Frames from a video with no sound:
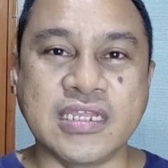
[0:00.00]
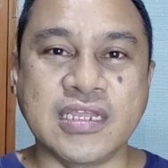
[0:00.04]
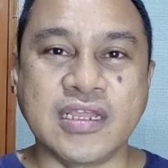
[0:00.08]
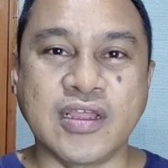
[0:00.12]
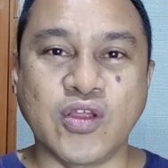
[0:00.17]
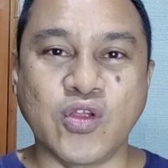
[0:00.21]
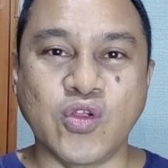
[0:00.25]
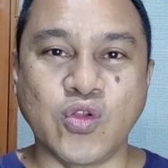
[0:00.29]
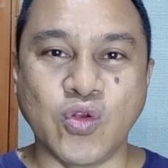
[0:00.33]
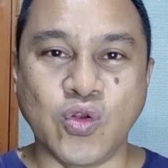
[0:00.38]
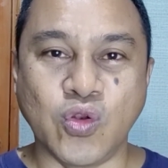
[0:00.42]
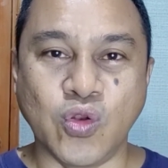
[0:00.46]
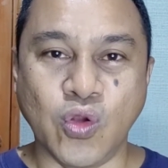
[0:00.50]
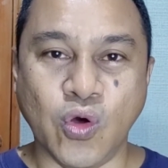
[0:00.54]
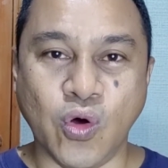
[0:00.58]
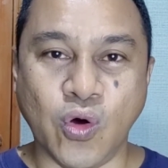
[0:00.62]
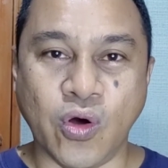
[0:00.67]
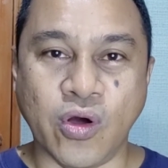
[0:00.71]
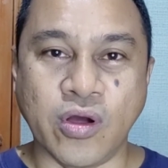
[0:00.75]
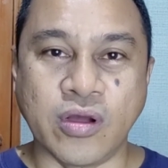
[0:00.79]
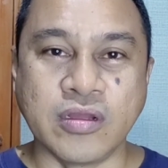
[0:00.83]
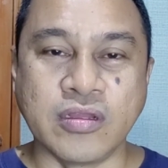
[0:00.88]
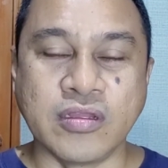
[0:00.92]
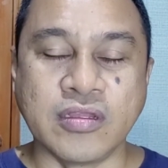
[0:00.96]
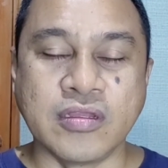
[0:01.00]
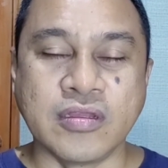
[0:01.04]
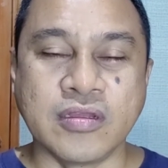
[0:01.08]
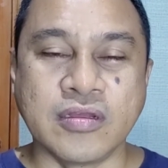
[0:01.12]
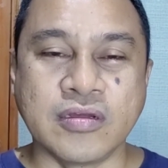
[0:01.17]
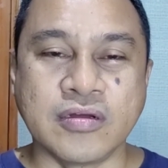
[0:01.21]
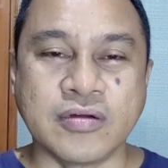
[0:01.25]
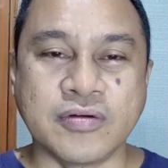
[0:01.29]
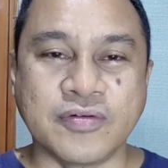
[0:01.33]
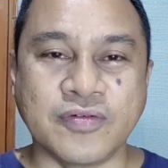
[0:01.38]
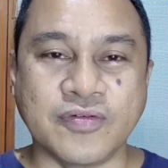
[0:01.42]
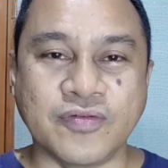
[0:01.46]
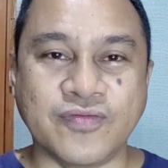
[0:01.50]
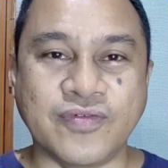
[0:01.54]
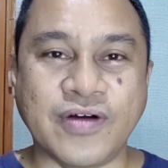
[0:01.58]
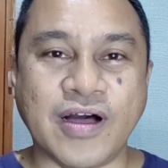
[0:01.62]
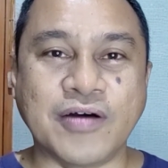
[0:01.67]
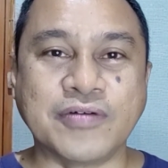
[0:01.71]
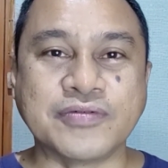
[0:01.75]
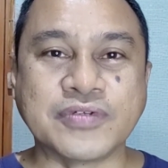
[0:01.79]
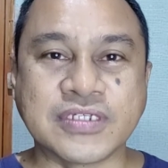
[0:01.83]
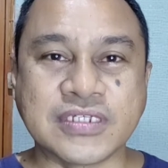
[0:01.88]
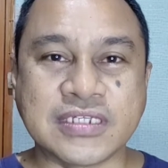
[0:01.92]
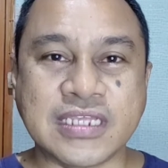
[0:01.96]
Law.
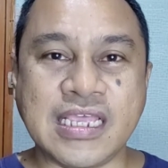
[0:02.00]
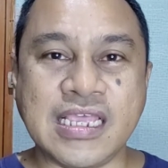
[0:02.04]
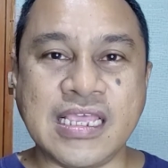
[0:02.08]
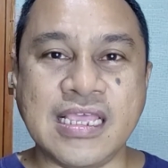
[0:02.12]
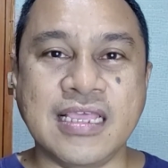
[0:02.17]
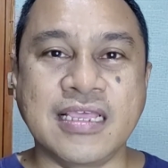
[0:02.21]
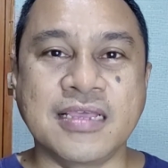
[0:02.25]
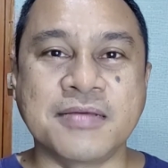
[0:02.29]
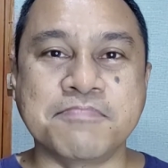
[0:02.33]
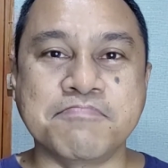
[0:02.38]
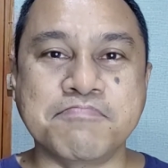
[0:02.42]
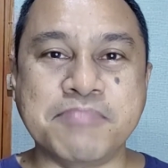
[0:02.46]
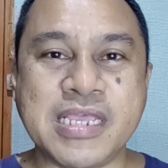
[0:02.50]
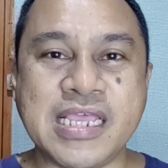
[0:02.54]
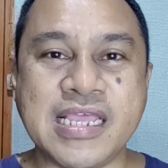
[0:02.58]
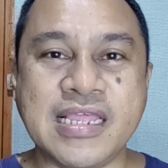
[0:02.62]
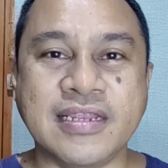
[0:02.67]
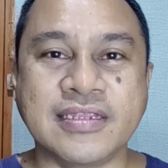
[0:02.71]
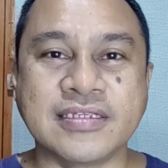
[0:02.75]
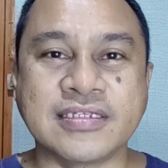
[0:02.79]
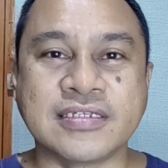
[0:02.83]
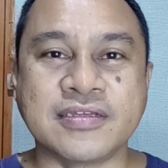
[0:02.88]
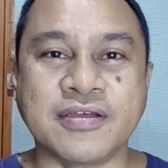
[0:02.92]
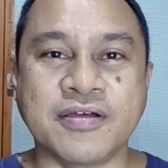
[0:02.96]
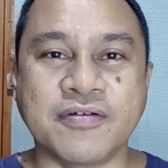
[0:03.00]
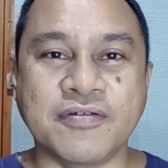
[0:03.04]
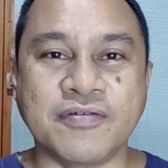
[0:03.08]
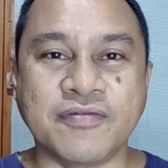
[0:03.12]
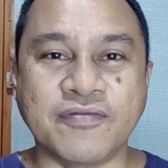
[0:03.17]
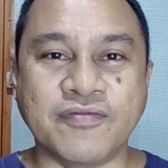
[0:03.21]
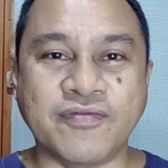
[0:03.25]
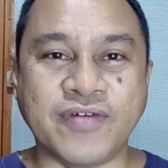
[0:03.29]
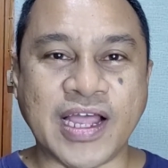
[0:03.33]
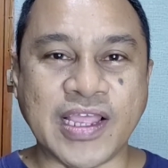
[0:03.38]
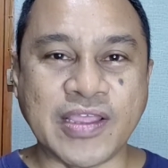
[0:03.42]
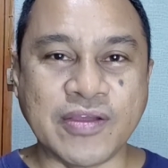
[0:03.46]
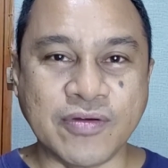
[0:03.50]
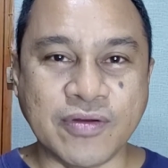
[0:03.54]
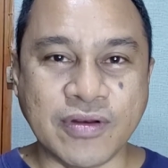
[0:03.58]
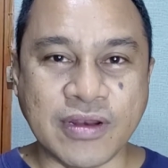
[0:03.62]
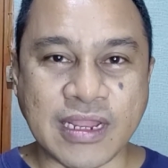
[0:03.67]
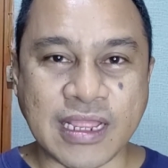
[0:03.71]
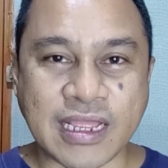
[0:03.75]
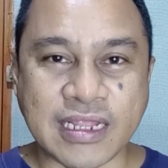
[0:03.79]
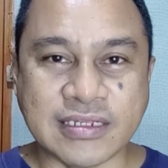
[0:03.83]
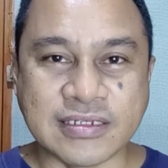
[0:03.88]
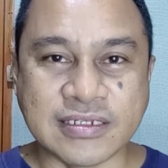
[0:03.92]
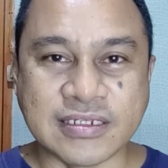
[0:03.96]
Vowsi means
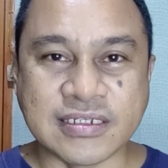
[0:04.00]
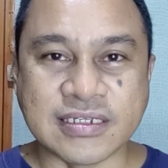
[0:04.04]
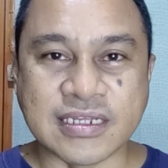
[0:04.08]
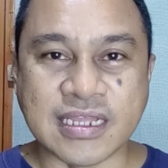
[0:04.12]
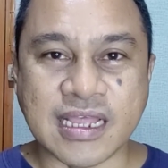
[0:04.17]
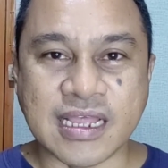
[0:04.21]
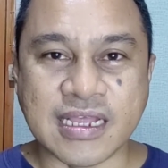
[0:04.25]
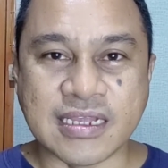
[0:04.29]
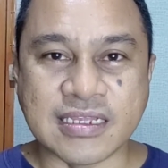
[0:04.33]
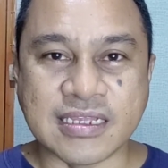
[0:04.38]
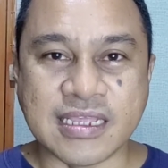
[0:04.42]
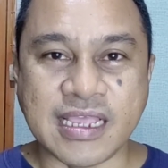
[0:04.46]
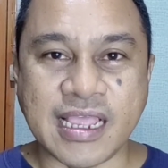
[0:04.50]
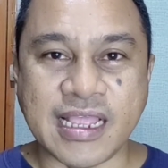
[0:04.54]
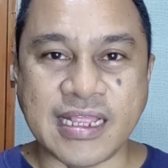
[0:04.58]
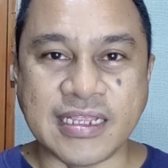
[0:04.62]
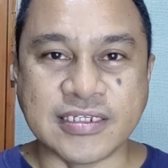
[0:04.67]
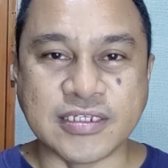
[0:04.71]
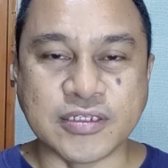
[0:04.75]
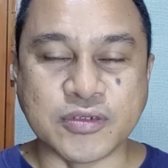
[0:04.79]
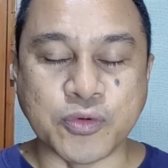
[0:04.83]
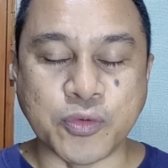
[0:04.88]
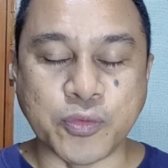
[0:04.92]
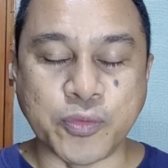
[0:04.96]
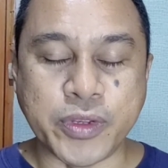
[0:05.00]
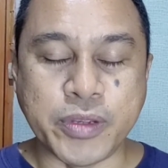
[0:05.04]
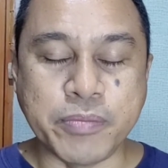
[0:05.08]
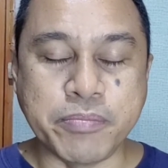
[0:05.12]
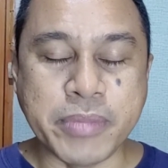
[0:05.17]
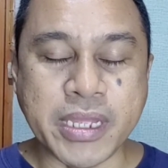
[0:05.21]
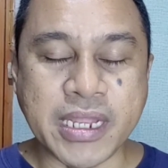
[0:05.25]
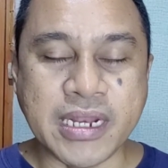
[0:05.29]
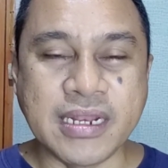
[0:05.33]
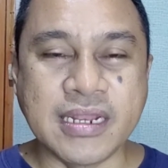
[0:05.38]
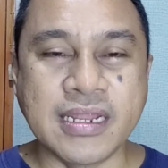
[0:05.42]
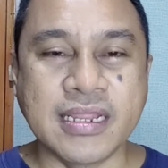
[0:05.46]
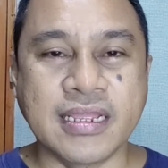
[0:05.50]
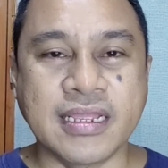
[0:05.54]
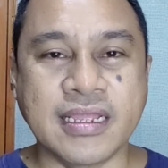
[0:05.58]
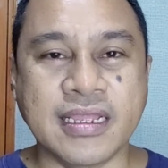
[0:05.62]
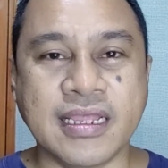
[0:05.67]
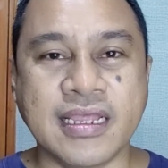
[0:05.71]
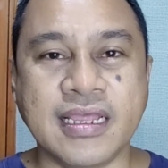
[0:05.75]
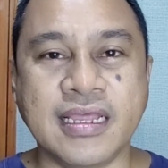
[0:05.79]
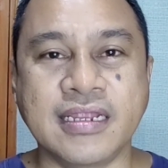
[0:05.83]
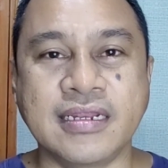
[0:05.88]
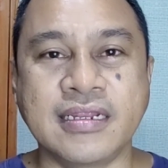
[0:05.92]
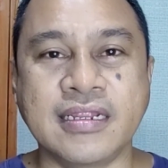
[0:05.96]
violence against women
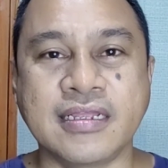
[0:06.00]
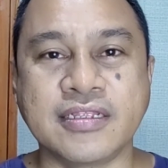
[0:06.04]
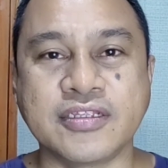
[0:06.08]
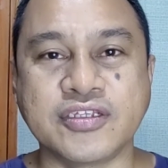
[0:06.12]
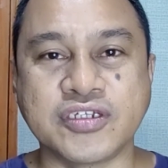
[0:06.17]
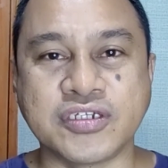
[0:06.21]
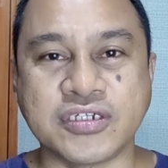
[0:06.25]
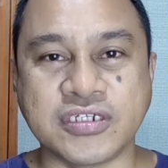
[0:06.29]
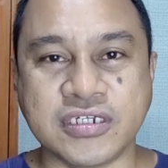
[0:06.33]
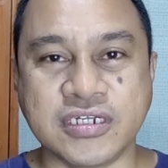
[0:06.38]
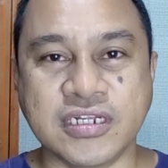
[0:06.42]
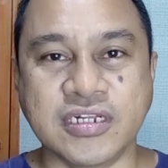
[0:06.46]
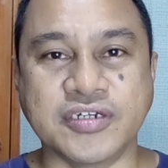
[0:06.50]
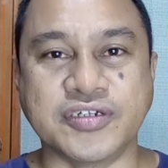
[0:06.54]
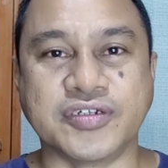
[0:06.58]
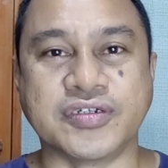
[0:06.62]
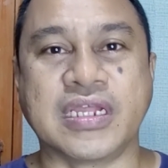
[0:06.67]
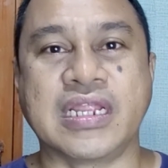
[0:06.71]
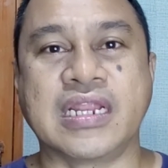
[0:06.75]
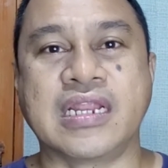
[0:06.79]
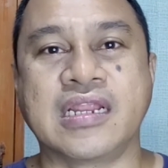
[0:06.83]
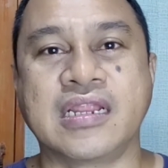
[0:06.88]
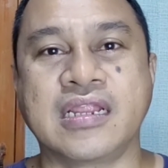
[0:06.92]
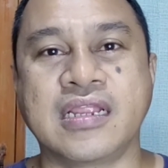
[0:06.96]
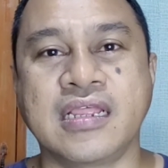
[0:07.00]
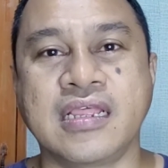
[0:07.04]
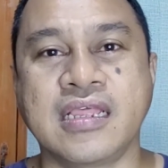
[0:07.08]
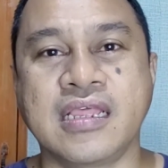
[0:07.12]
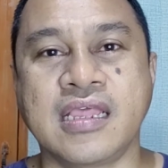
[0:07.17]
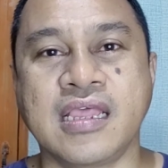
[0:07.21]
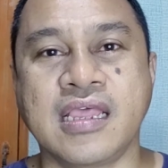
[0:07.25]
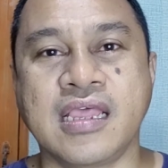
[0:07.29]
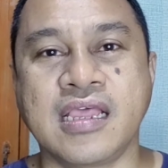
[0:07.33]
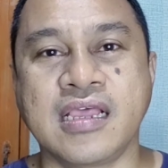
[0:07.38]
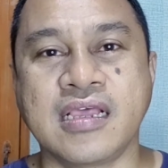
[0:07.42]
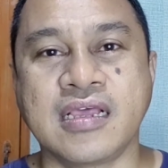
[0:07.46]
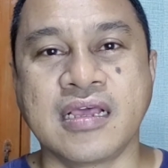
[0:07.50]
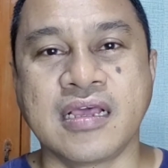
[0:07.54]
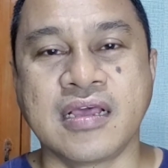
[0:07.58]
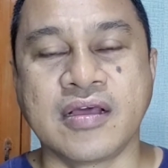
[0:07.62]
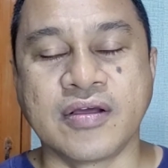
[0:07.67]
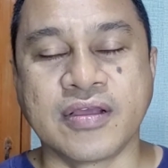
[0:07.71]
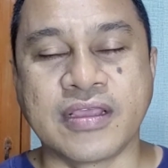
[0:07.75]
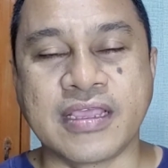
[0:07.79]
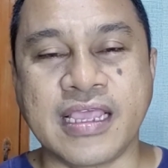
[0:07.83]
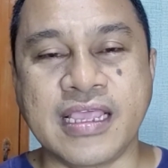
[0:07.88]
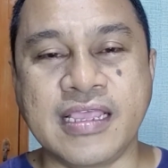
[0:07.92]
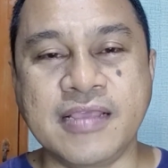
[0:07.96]
and children.
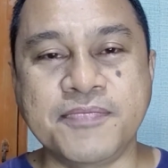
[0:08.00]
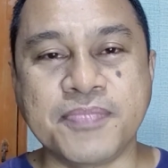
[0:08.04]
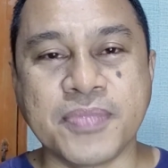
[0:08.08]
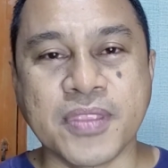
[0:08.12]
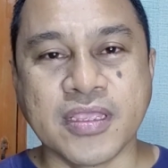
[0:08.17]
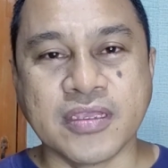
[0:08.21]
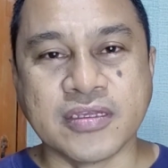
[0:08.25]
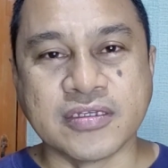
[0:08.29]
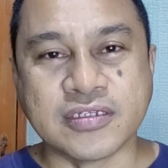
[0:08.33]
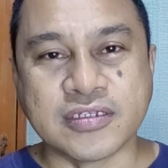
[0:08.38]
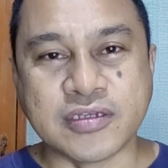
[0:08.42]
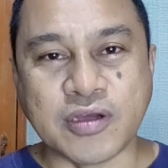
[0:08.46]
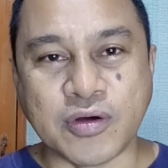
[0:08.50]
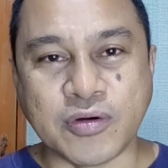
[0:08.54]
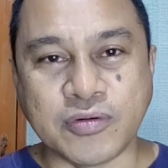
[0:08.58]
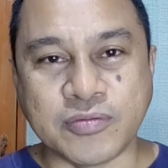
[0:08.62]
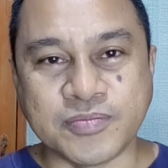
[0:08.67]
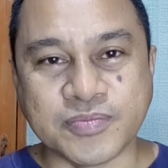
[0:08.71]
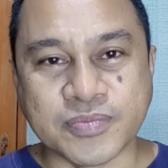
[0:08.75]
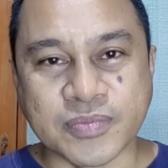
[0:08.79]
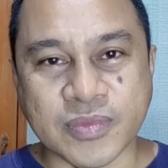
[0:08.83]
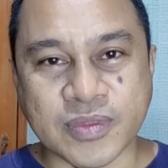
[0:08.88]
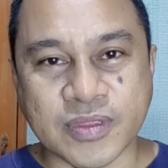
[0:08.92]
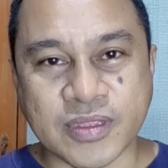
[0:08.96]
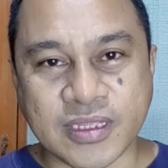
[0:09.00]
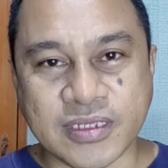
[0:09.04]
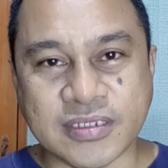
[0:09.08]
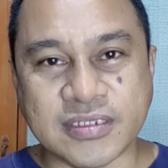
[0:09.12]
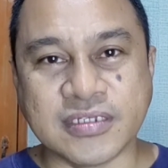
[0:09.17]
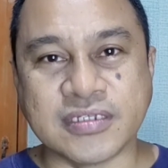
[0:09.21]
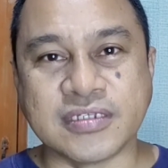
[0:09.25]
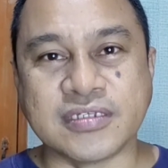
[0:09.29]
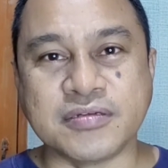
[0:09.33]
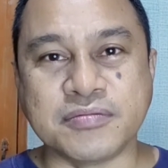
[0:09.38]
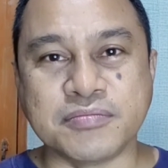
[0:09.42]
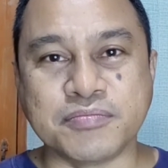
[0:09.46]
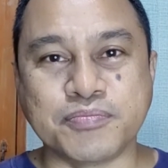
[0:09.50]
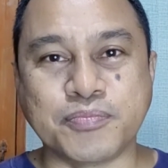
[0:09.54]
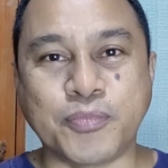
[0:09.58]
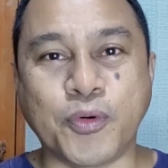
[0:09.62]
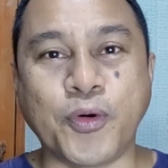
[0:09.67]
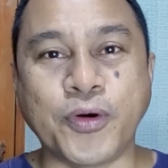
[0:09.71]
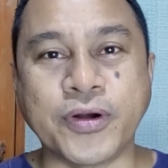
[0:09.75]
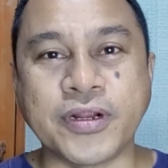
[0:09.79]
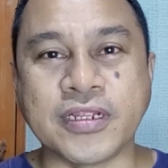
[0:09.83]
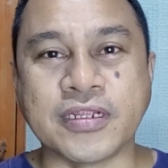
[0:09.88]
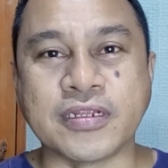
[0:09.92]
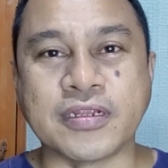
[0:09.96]
Okay, so this is
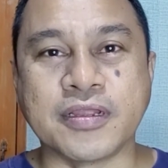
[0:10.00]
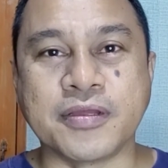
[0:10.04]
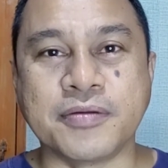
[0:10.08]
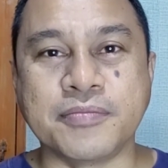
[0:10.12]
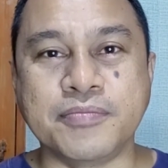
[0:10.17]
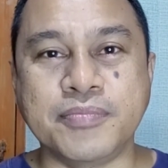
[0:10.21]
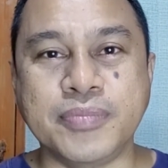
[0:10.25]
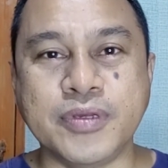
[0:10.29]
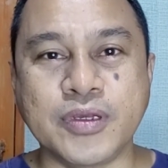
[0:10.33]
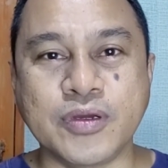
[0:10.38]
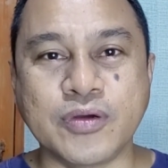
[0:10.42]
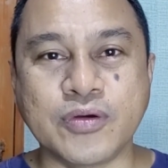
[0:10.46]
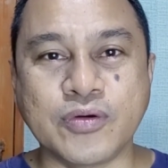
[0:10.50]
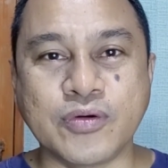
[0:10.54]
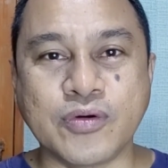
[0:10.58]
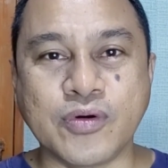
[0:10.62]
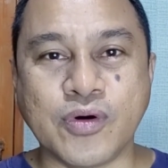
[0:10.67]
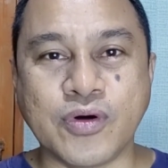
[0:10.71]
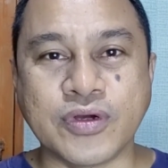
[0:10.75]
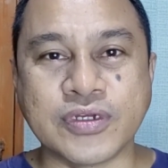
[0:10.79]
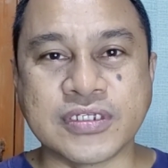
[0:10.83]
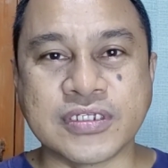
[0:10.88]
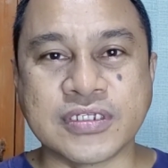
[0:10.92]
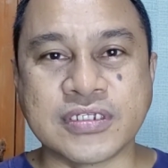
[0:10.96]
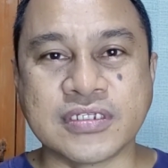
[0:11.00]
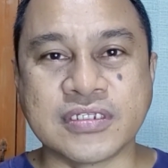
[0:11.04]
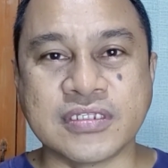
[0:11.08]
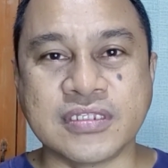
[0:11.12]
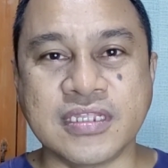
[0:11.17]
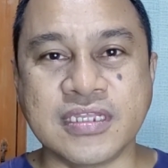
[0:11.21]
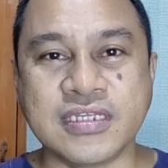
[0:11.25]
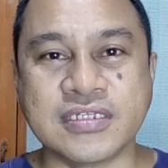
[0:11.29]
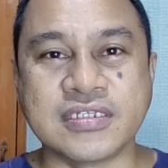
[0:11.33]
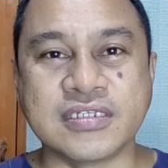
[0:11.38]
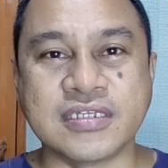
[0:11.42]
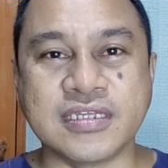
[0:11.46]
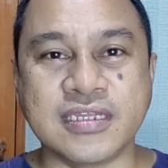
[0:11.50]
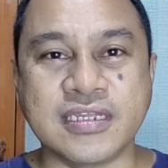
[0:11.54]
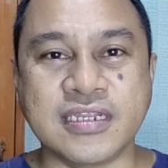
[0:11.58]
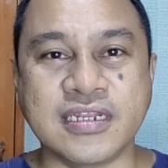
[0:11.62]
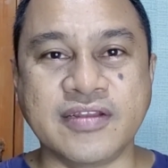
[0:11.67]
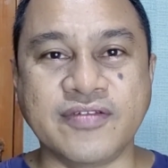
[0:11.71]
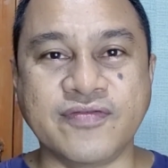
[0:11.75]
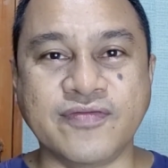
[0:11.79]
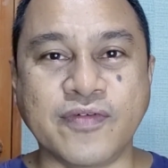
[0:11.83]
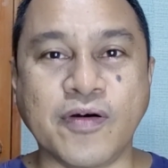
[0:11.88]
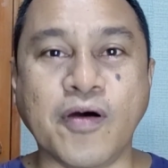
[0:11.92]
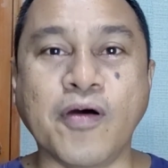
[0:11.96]
important because this
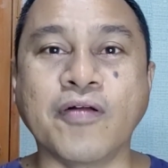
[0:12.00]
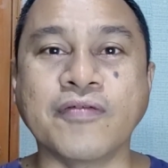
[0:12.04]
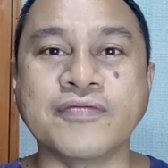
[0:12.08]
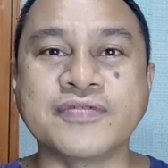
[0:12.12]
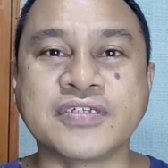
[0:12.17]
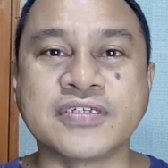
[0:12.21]
involves